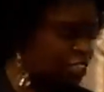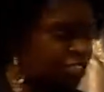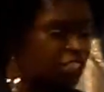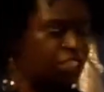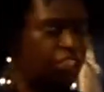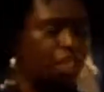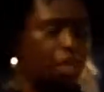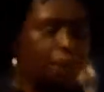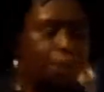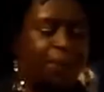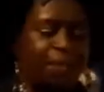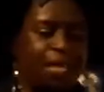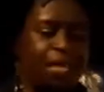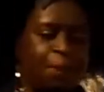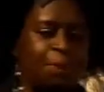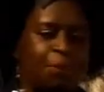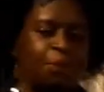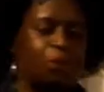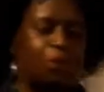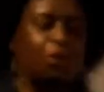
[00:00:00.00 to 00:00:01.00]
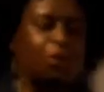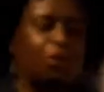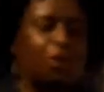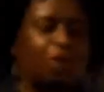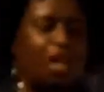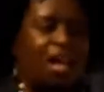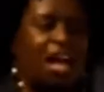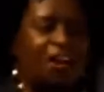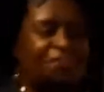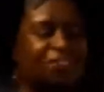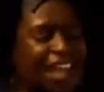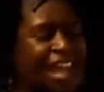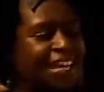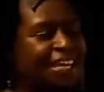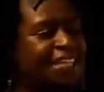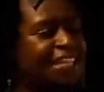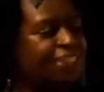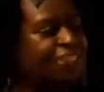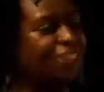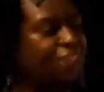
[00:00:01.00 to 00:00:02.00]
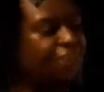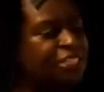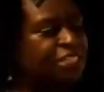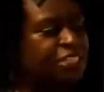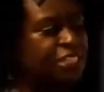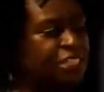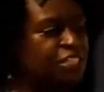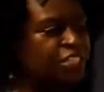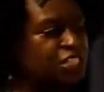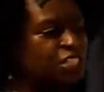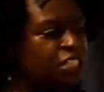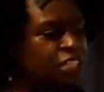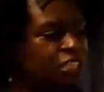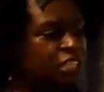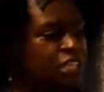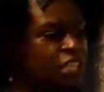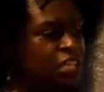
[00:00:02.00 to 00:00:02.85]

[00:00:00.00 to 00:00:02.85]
to young people. I've got to get their attention.